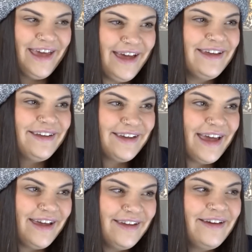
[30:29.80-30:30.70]
Yeah,
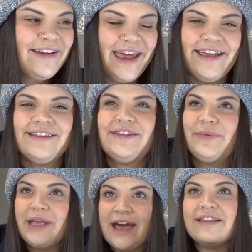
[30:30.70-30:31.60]
okay, okay. So
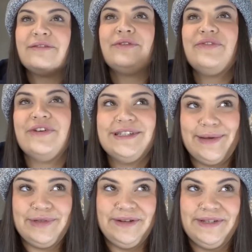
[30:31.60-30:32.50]
we got through the first
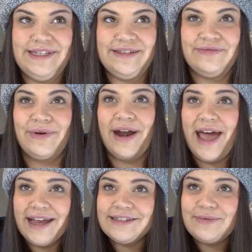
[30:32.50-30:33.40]
episode of season four.
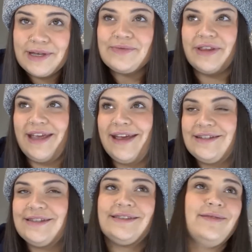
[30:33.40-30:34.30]
I actually was really
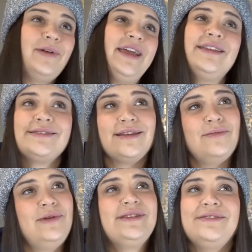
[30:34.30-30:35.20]
anxious because I'm like, it's gonna
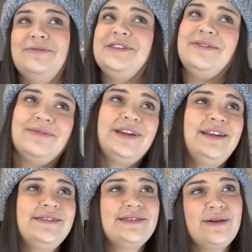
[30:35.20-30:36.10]
be so different
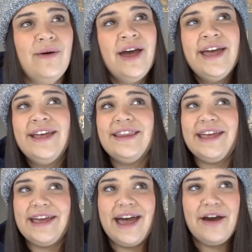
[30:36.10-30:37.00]
and so
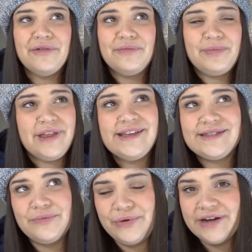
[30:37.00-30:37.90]
like out of
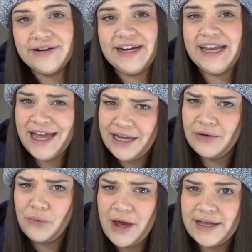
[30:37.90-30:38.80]
place and weird, and it kind
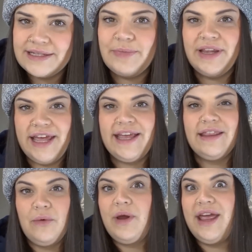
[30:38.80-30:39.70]
of was, but like
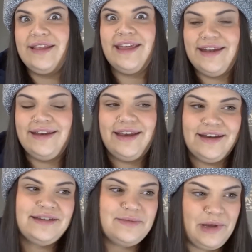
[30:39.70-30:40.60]
in the way that it
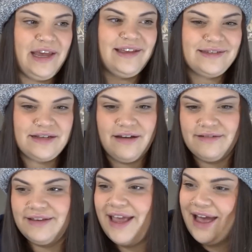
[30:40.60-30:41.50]
needed to be.
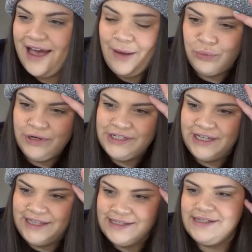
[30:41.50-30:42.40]
So yeah, I
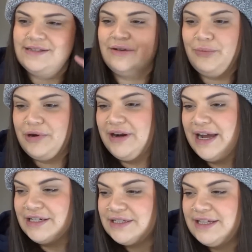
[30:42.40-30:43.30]
appreciate that season opener
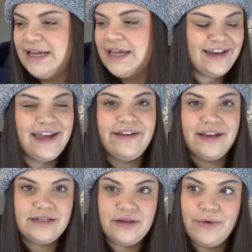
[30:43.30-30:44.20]
actually. And now I
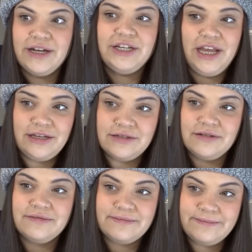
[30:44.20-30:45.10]
get to go watch Angel.